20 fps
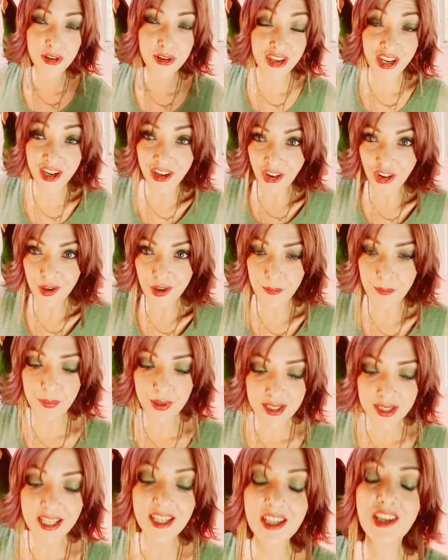
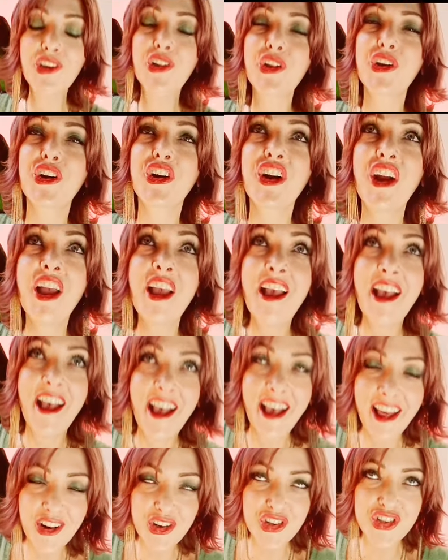particular
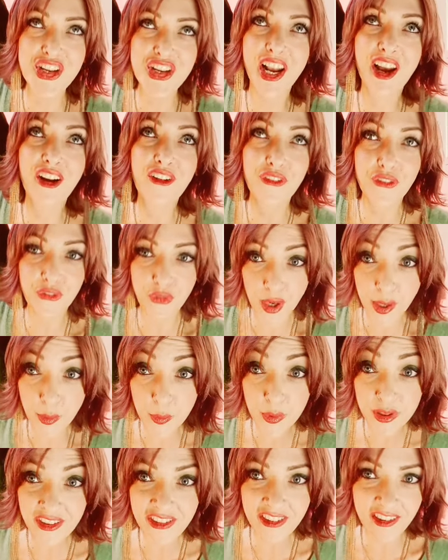energetic
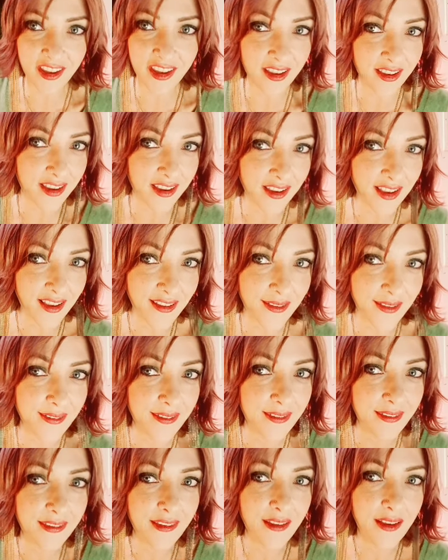frequency
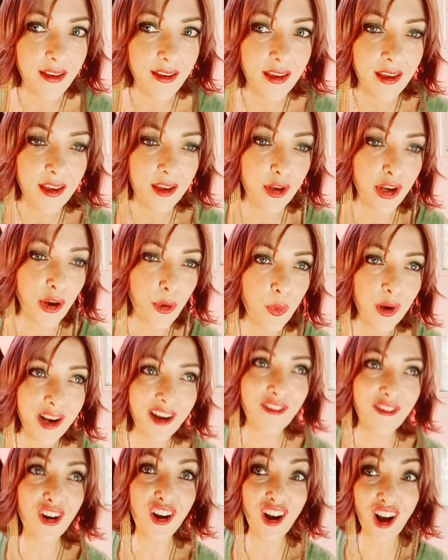is, you know,
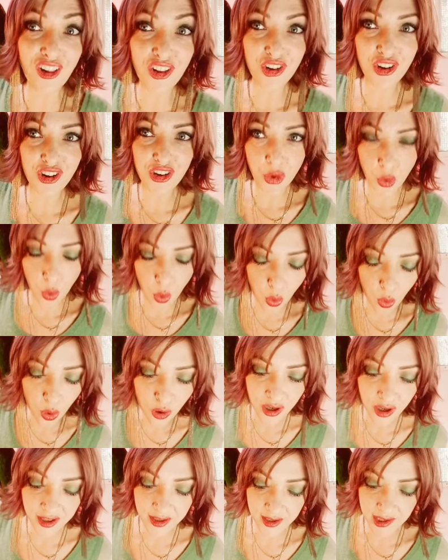whatever color your
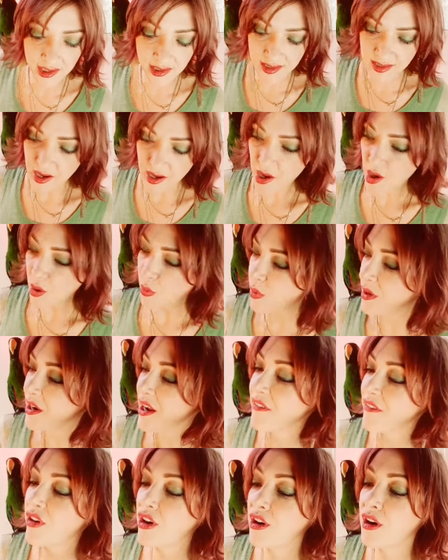aura is,
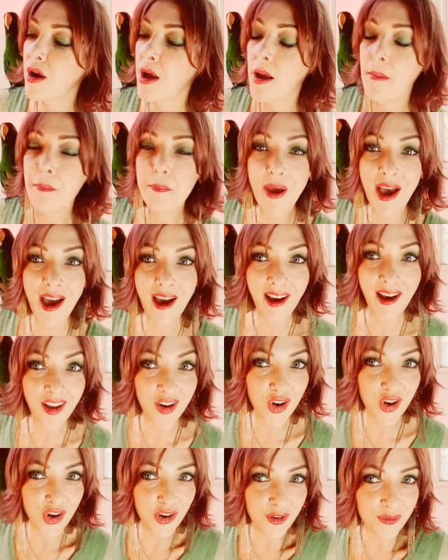whatever
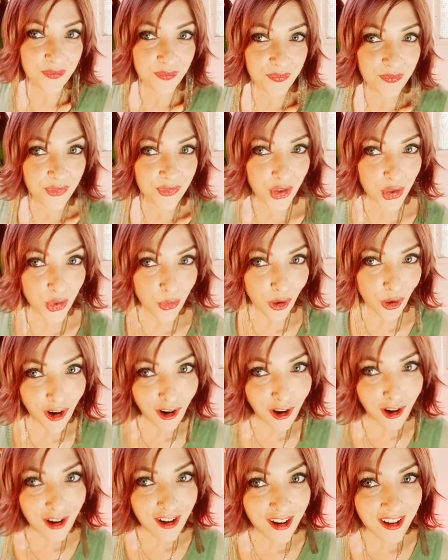pattern you
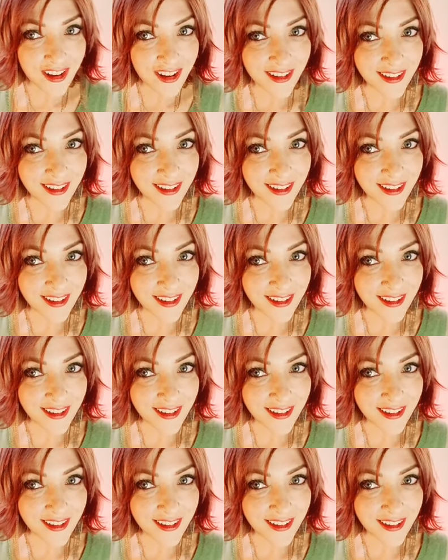are,